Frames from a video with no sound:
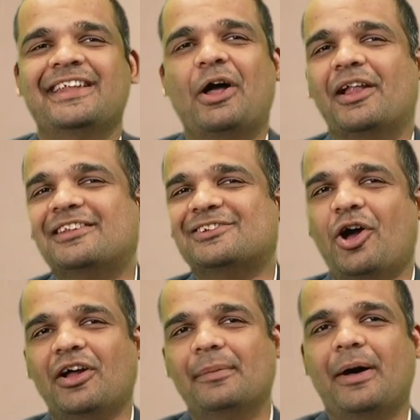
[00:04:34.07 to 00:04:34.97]
Now let's
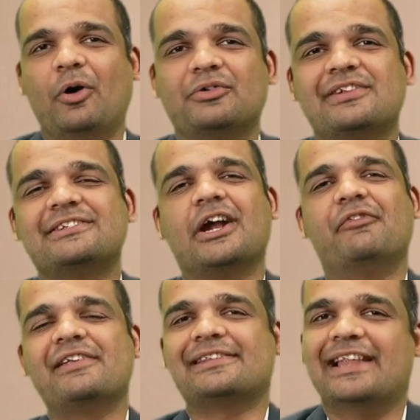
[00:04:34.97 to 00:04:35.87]
talk about
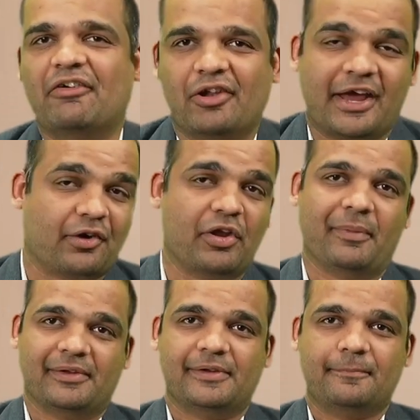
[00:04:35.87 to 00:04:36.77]
Service Level
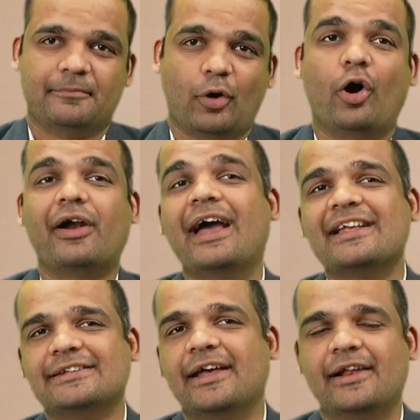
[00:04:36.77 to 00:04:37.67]
Agreement, or
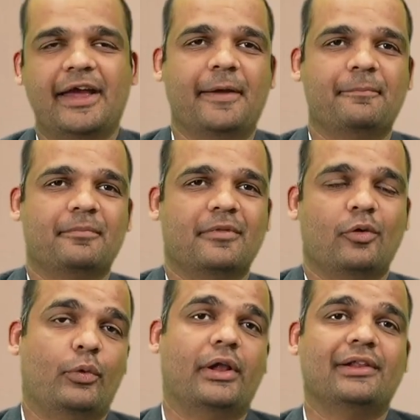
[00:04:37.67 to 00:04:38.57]
SLA.
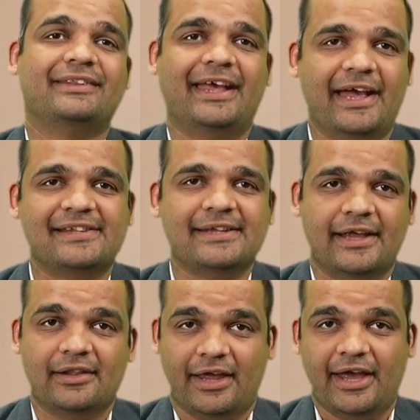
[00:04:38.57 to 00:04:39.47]
Well, the
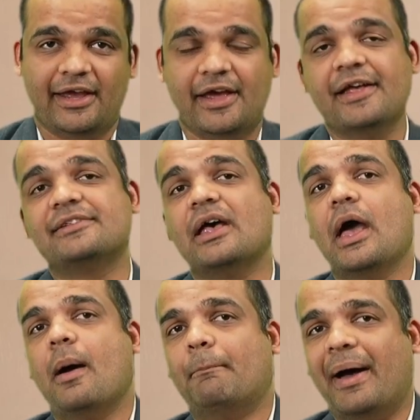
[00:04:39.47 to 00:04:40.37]
SLA is
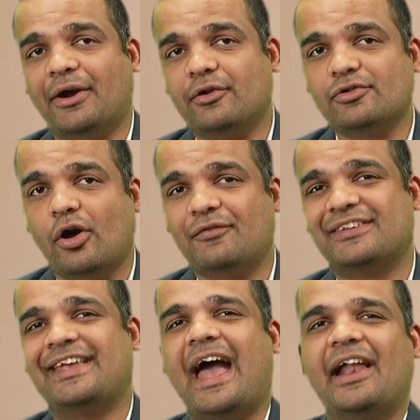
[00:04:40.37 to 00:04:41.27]
Microsoft's
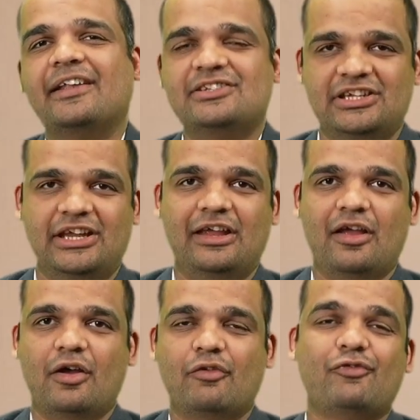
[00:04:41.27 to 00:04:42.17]
guarantee
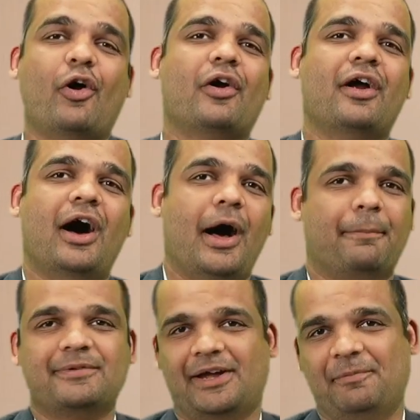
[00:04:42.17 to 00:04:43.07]
for
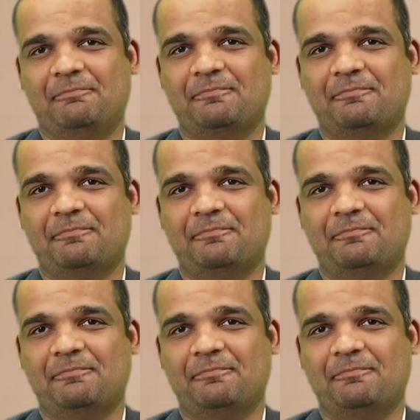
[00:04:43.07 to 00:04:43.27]
uptime